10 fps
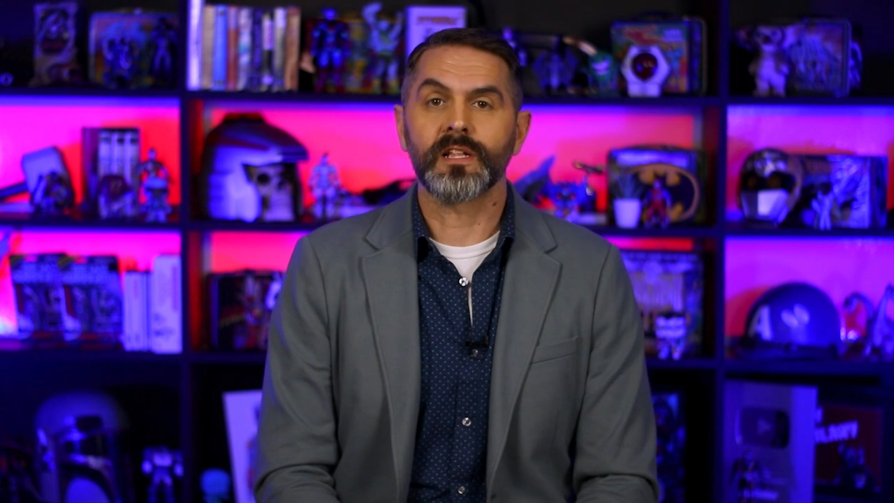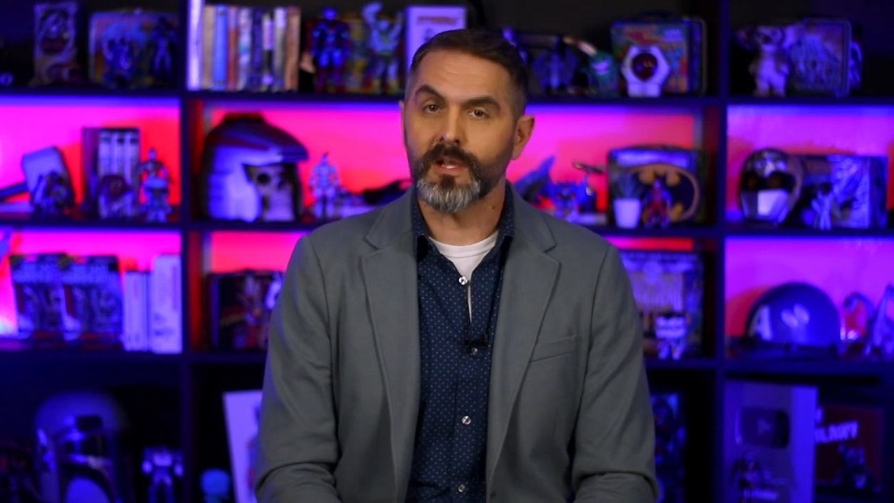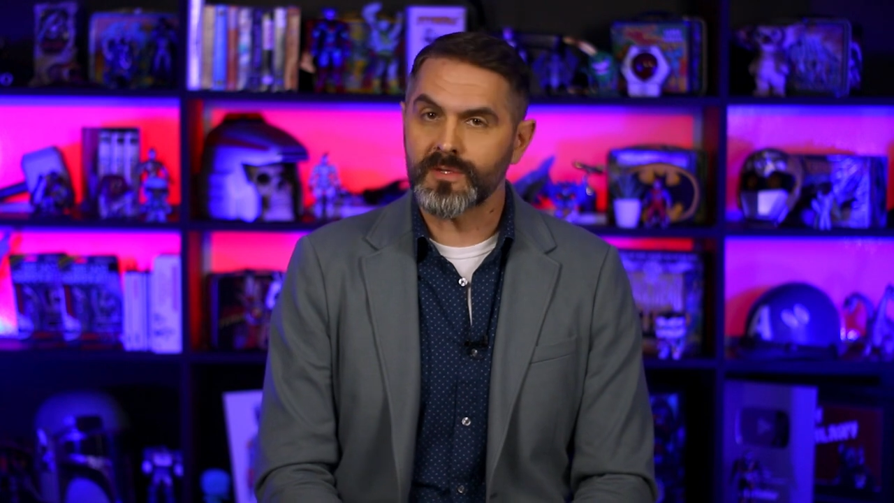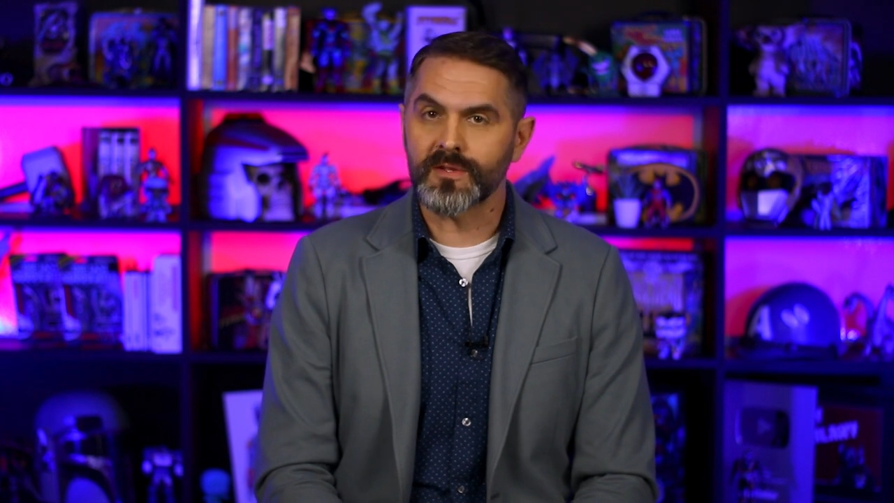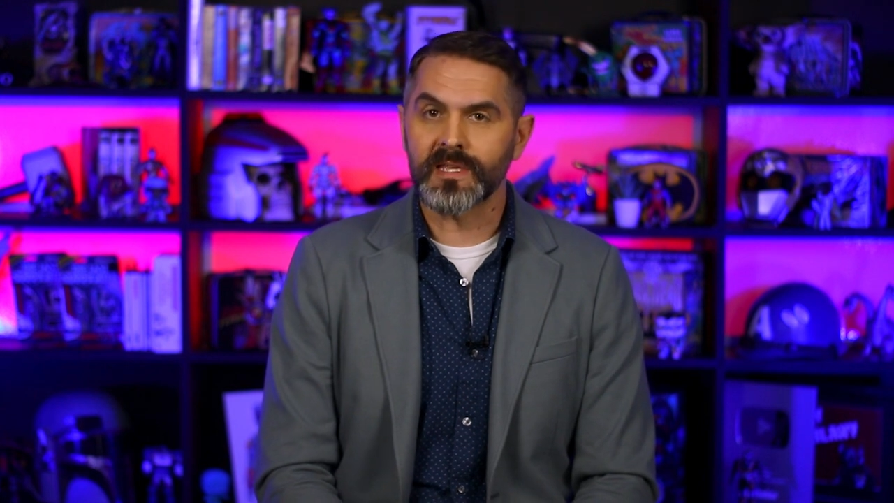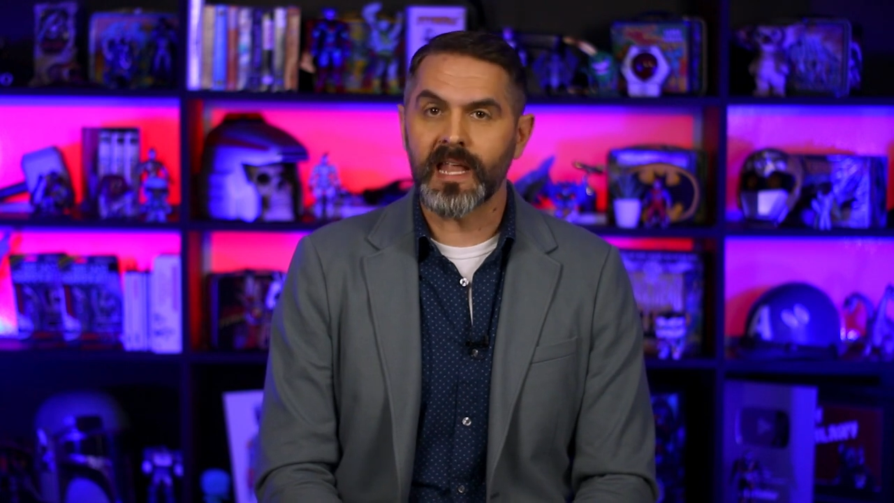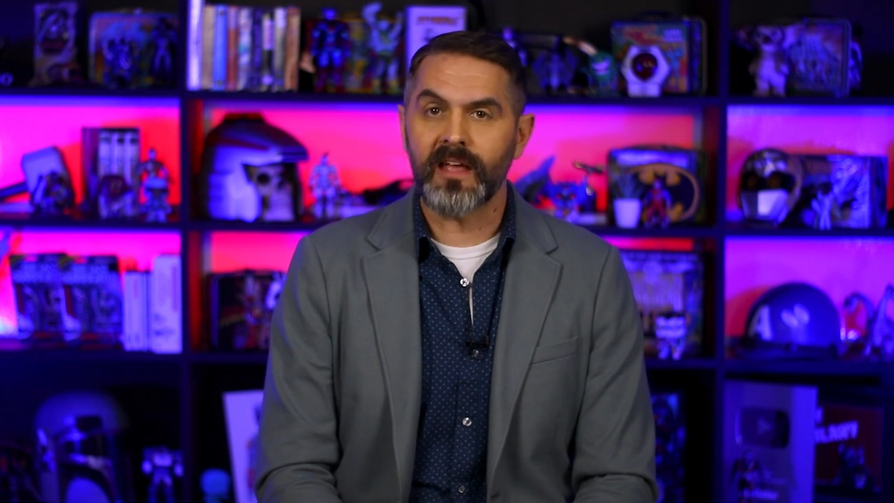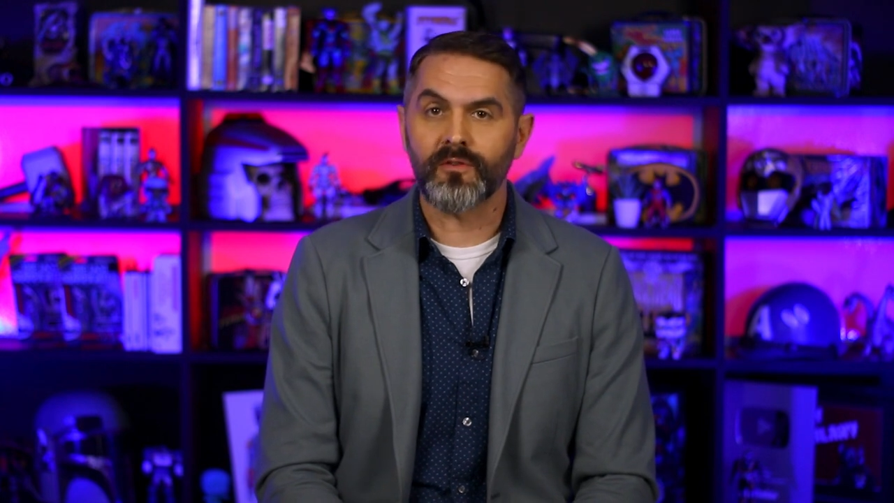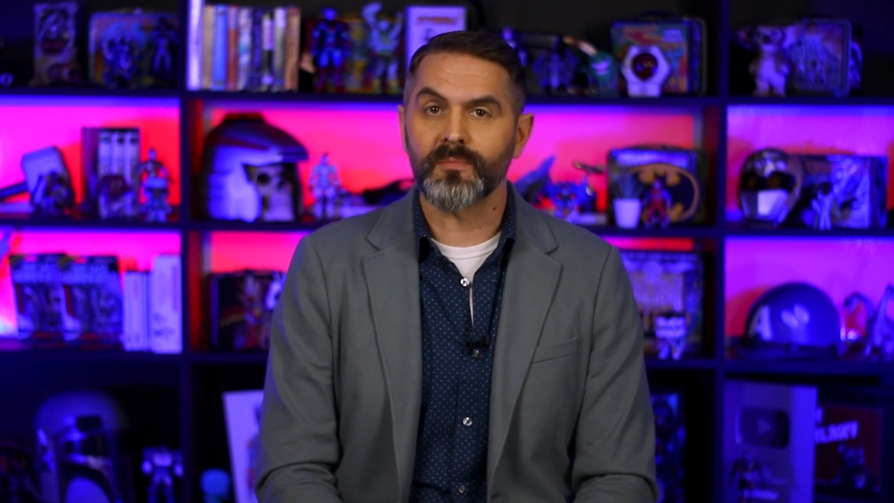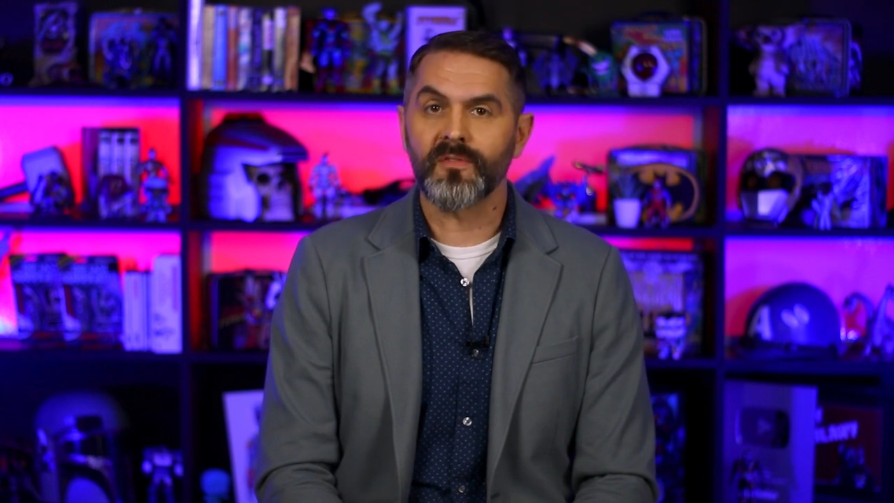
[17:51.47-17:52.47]
closer than
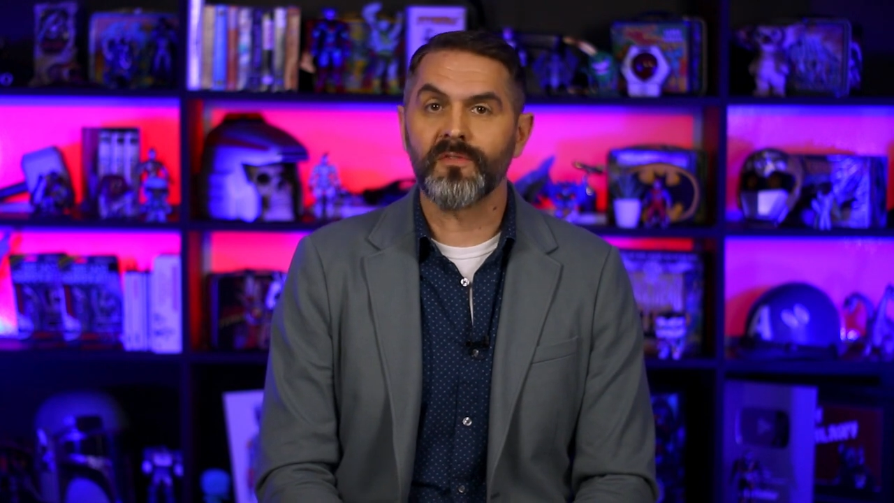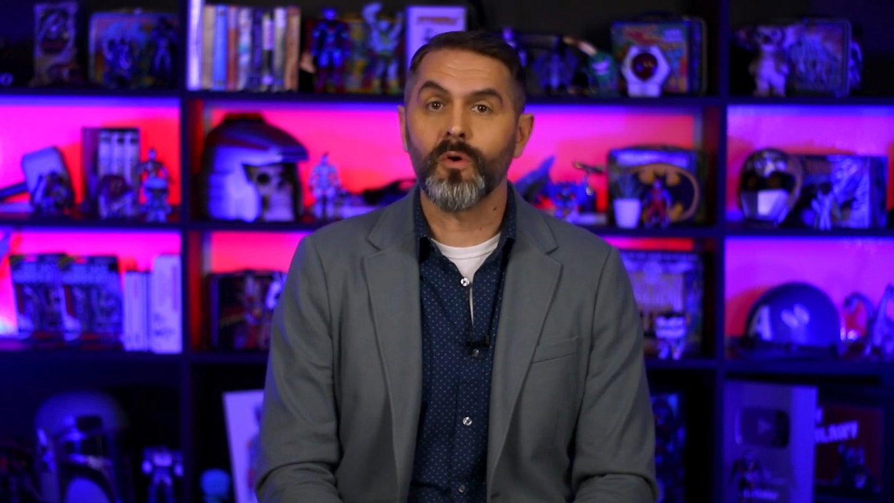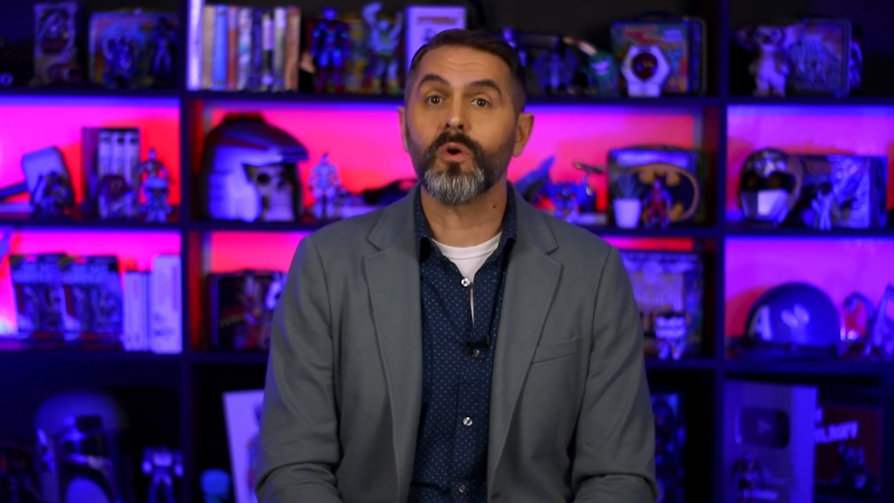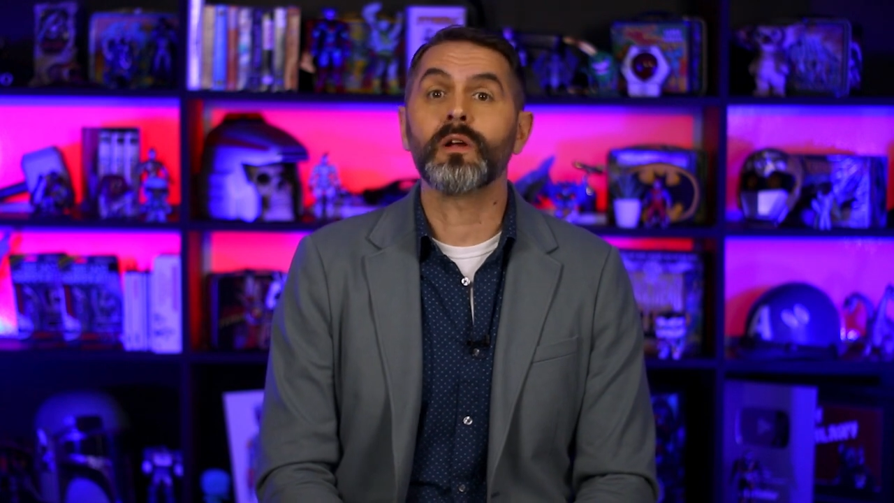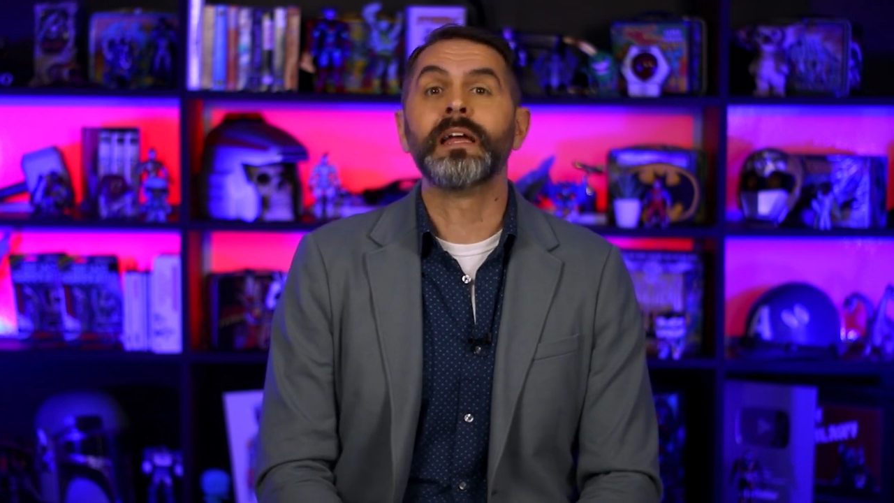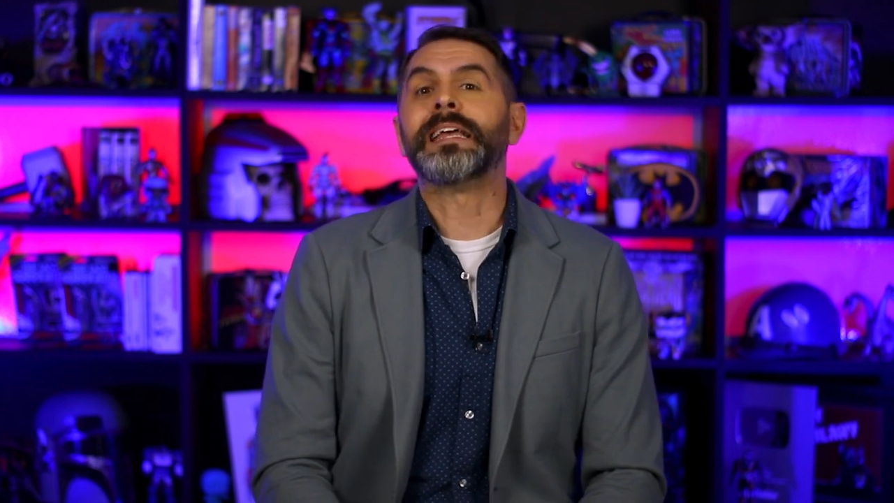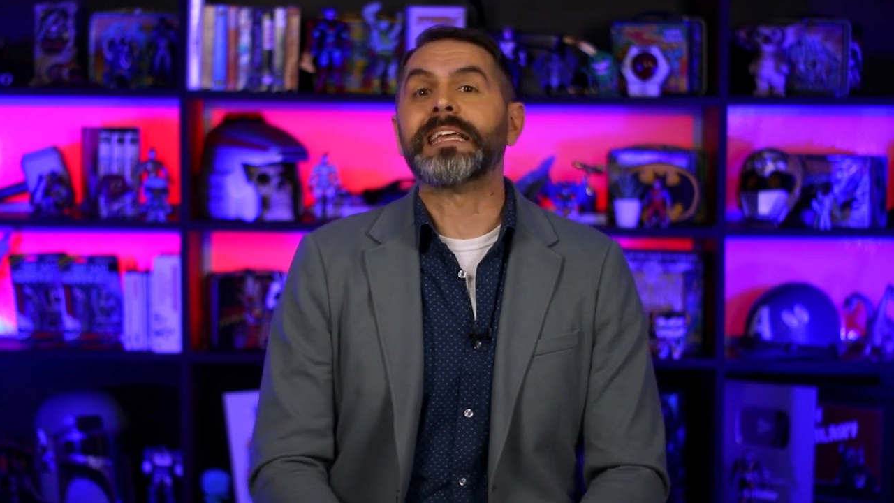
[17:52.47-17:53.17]
ever before,